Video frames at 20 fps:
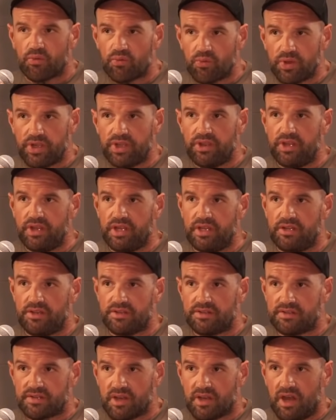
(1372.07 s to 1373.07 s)
really
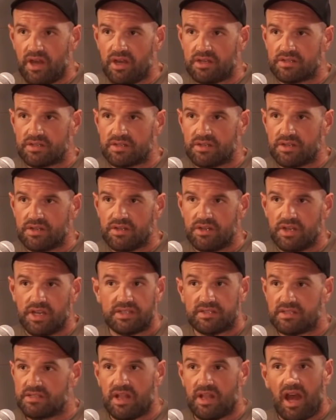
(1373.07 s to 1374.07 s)
discussed.
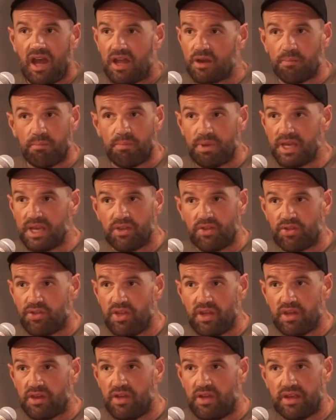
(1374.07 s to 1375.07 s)
It's not a big
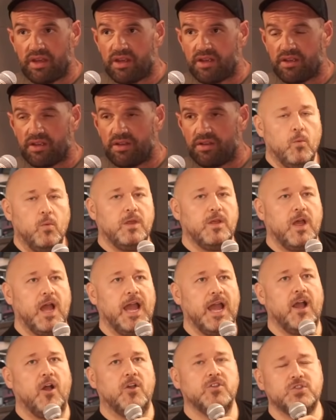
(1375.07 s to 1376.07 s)
thing. Like, well,
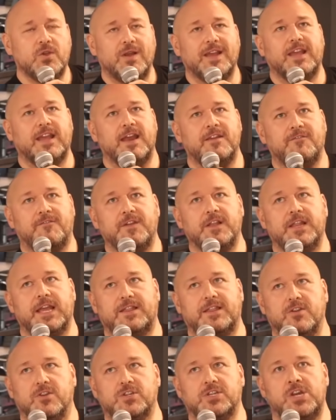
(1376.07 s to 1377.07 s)
also I kind of feel
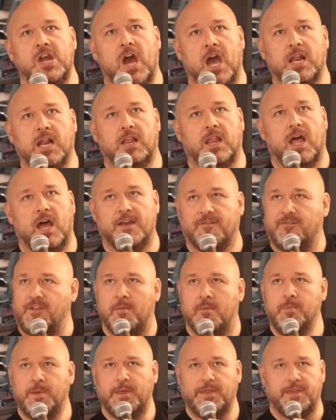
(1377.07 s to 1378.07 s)
like there's not a lot of
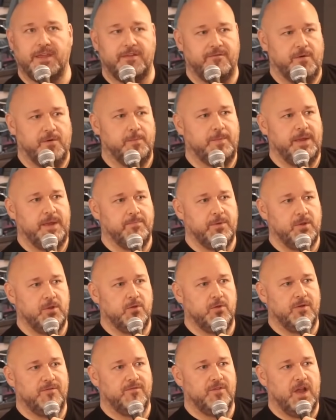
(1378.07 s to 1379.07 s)
empathy for people
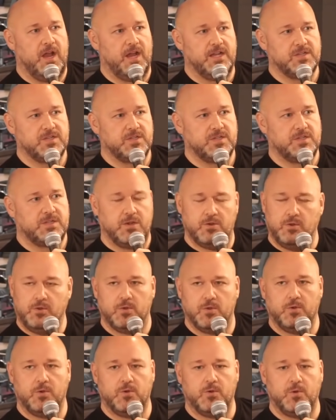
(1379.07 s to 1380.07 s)
who have lost,
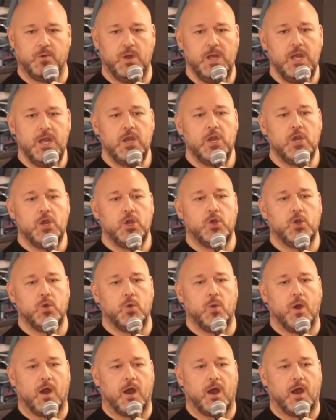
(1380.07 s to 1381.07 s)
who
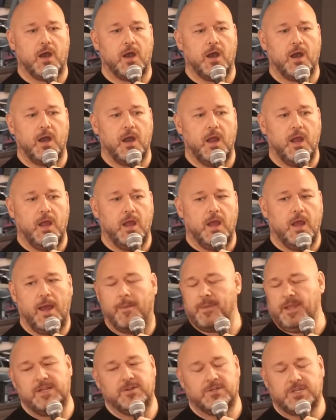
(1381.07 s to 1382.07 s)
are,
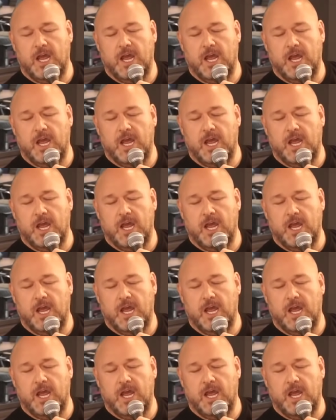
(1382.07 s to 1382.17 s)
I mean, there's